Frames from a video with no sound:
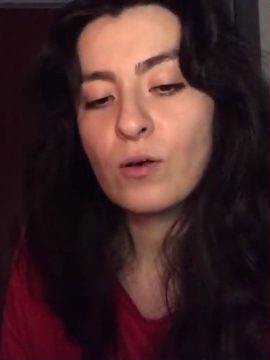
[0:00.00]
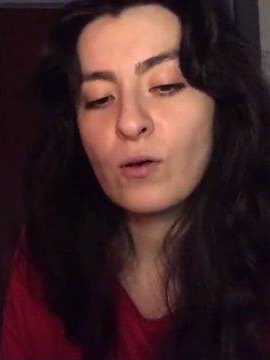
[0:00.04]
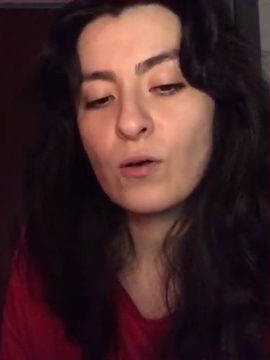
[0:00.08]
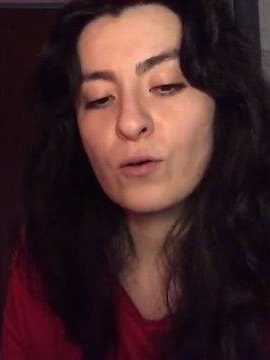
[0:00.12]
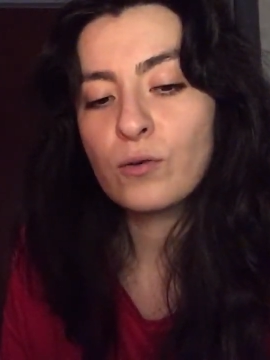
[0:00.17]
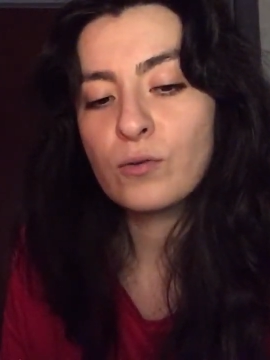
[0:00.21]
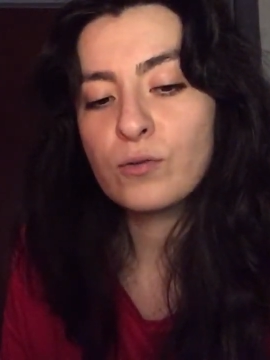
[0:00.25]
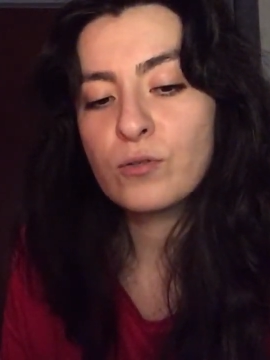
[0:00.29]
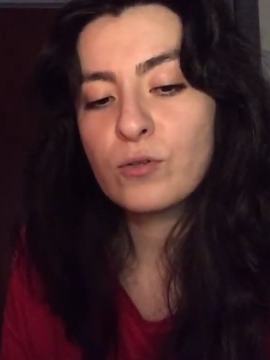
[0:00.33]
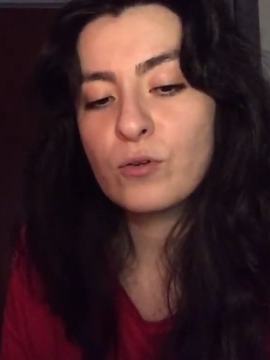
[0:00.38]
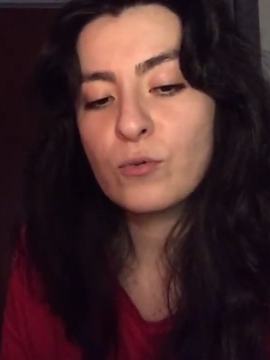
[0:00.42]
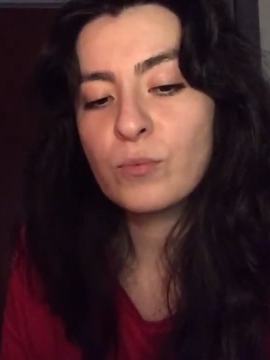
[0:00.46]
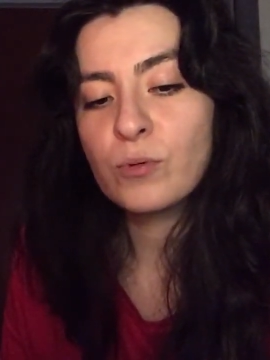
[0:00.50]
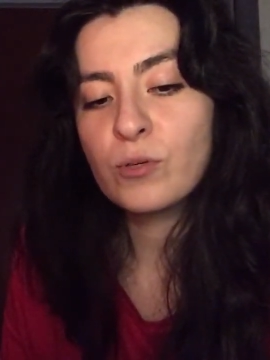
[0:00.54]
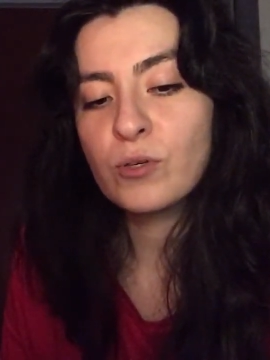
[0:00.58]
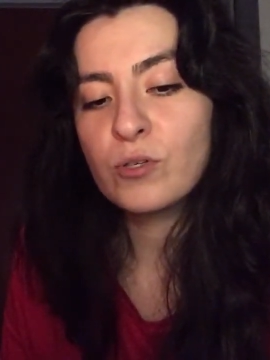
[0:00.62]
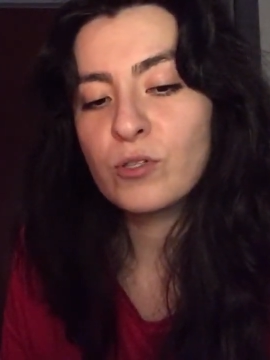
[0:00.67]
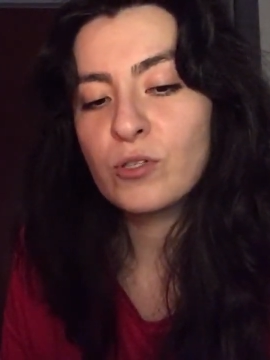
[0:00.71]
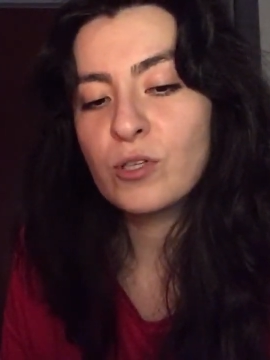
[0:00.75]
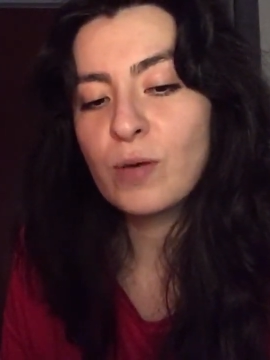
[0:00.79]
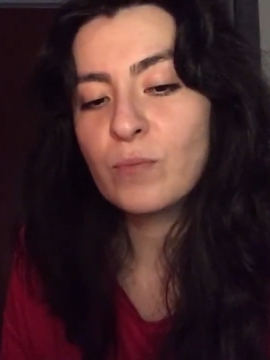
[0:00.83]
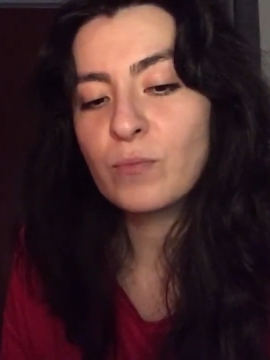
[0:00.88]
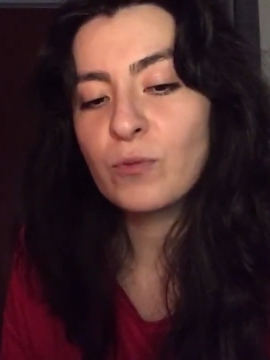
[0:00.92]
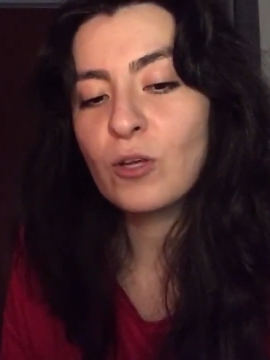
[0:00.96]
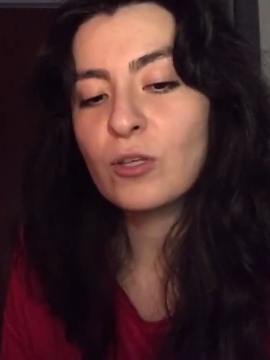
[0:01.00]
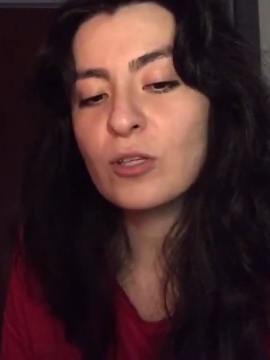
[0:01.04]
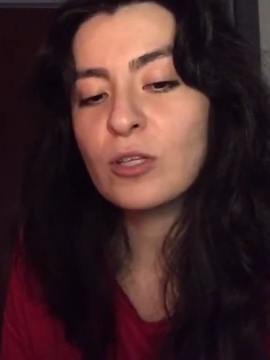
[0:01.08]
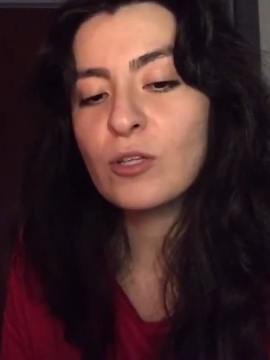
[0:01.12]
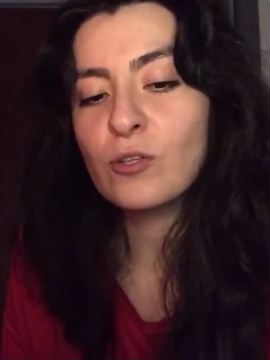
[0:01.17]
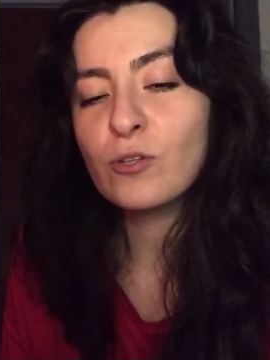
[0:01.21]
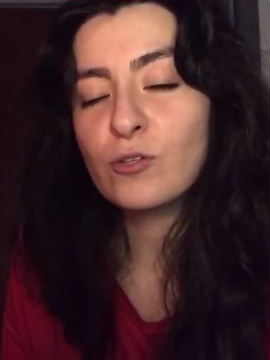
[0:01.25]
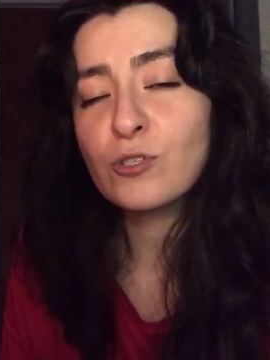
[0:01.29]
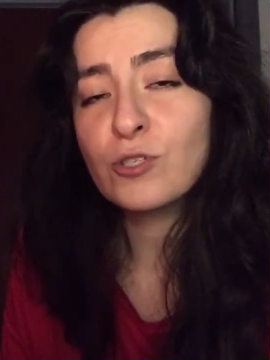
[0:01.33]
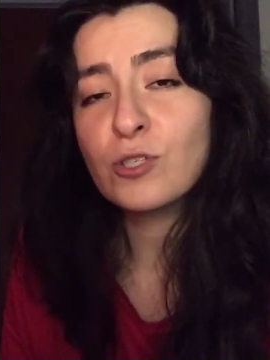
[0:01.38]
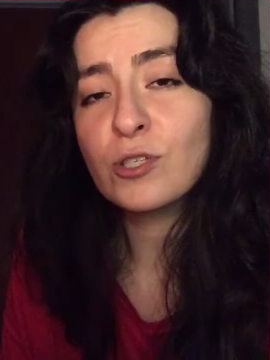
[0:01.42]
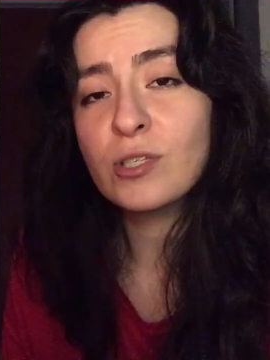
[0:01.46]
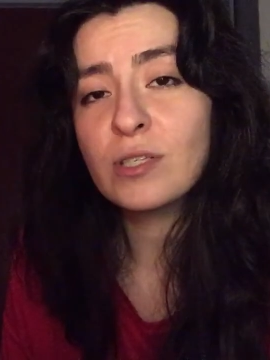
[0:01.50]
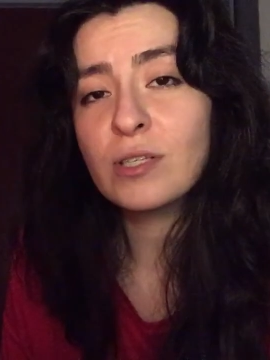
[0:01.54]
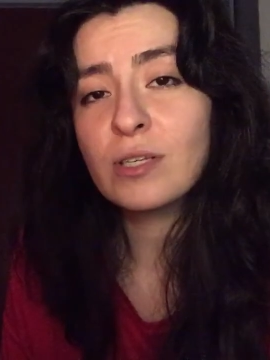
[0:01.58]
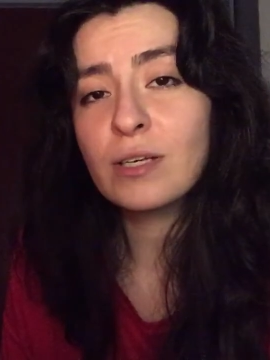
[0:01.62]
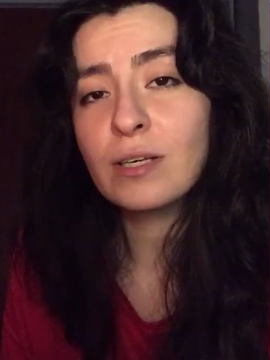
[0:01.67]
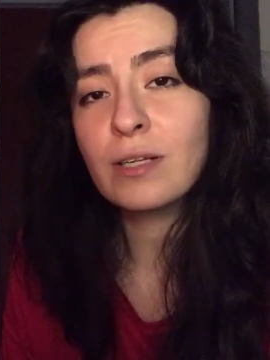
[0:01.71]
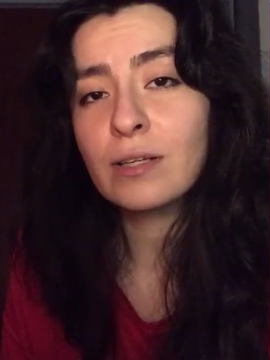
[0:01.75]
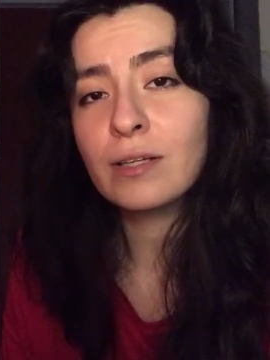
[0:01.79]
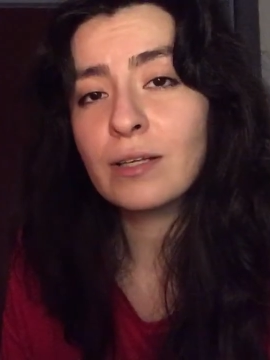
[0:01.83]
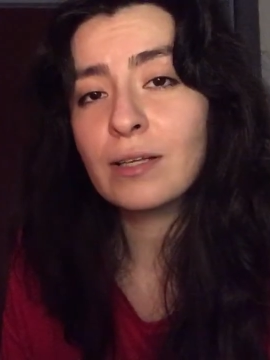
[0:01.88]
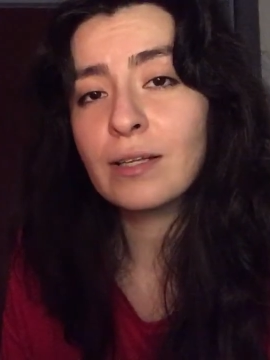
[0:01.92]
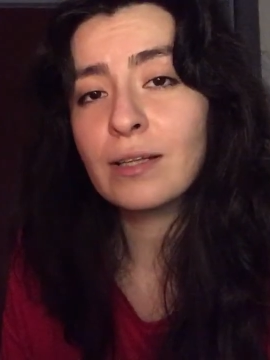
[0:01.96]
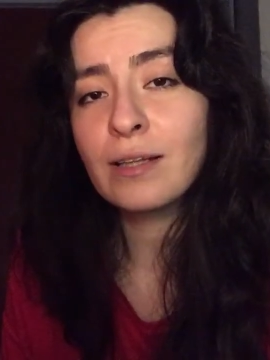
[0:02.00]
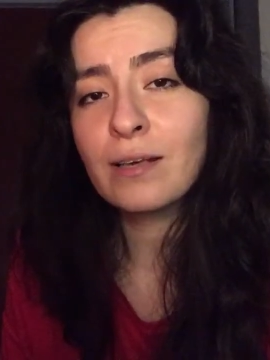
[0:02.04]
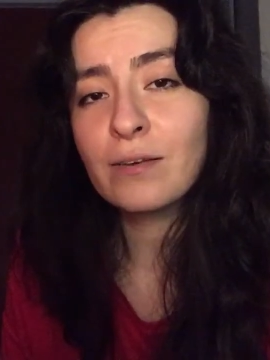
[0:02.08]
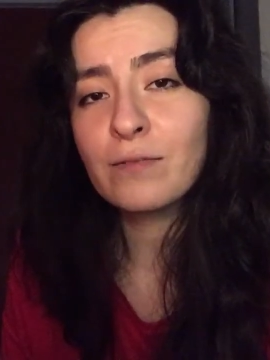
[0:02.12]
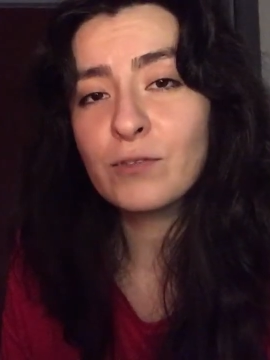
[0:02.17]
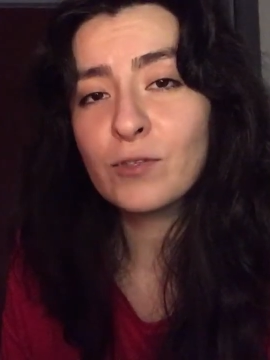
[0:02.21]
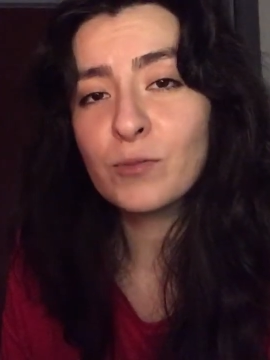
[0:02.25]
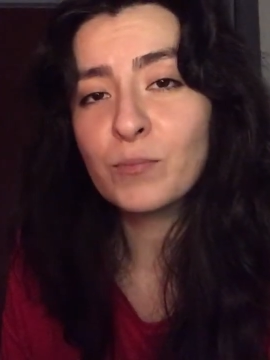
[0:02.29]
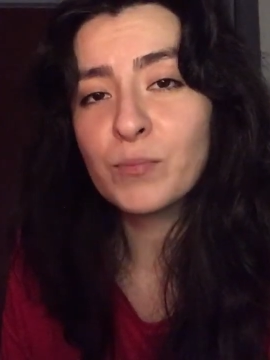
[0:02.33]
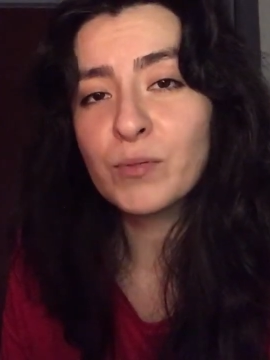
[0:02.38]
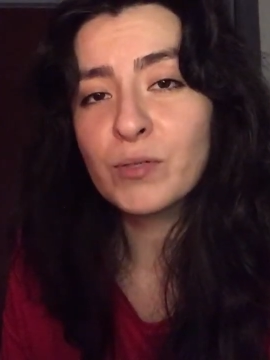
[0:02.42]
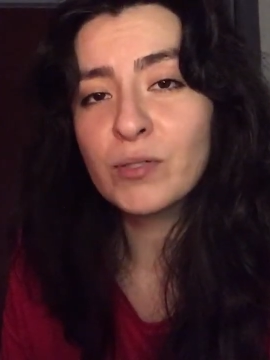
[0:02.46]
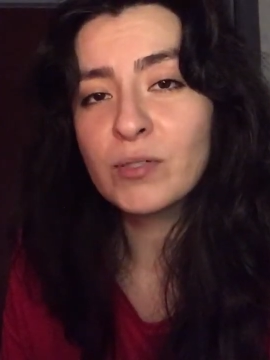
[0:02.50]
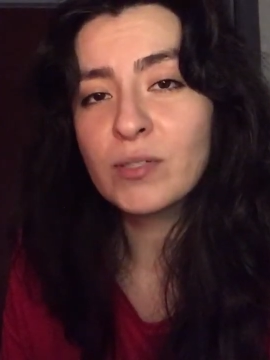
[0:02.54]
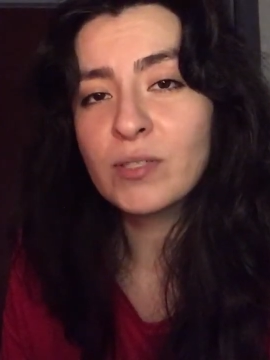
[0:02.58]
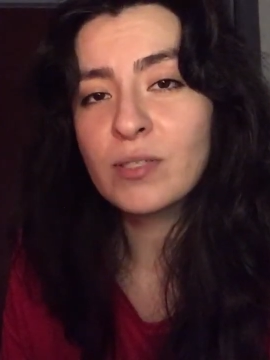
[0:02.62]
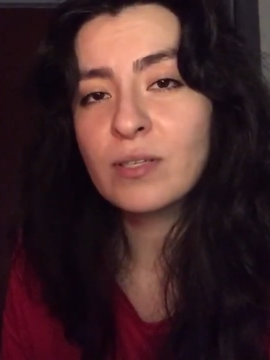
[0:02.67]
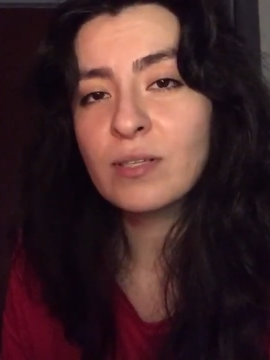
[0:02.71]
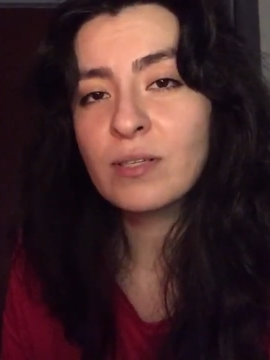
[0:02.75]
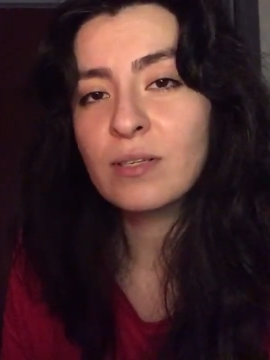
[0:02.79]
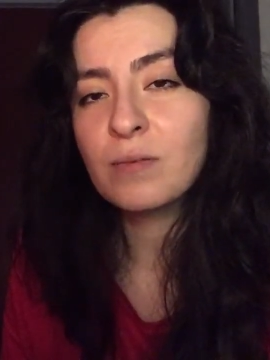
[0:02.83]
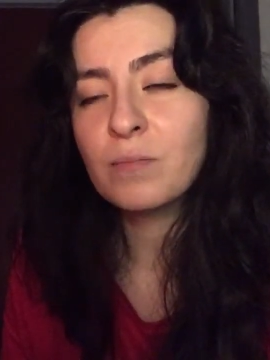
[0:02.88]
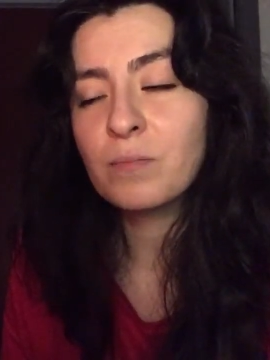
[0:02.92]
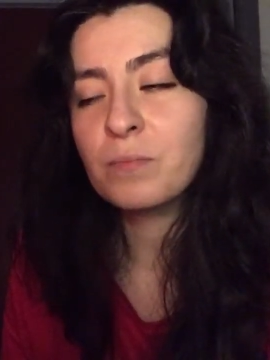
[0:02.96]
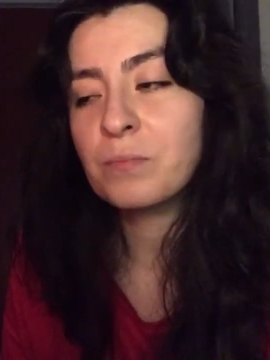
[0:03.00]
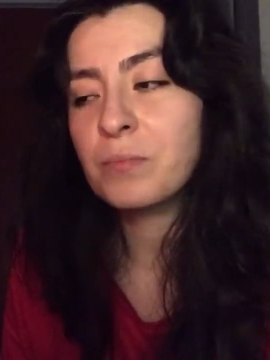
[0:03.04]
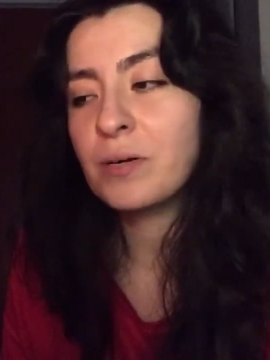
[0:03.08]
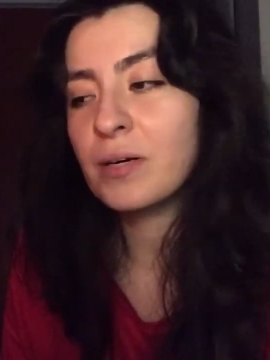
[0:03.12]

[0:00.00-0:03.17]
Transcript: Also, because I'm not a logistically clever person,